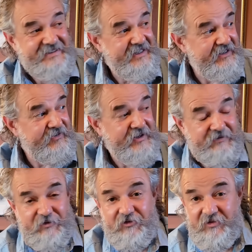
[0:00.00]
Gotta stay
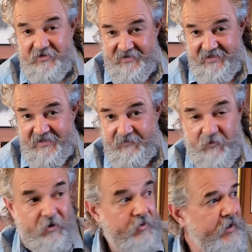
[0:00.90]
off the sugar again.
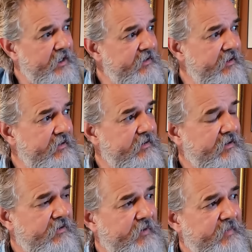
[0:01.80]
Oh, and I did, I
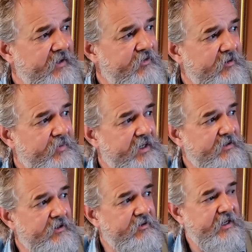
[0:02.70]
don't know if I mentioned it, but I
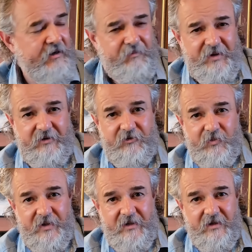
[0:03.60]
did take a big
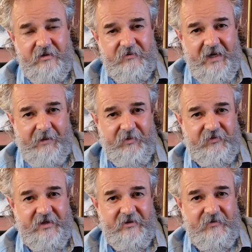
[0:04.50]
swig of apple
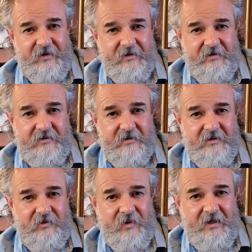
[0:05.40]
cider vinegar a
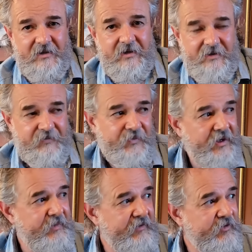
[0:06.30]
little while ago.
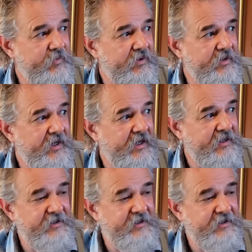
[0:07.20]
I'm gonna have some more of that.